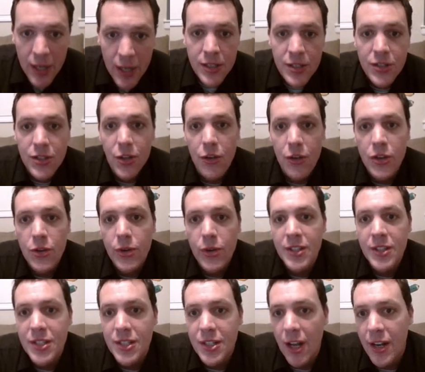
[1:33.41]
So you
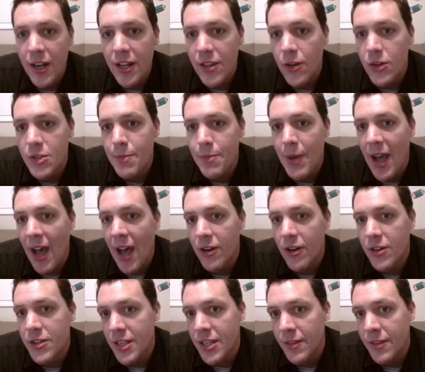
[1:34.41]
can study those patterns,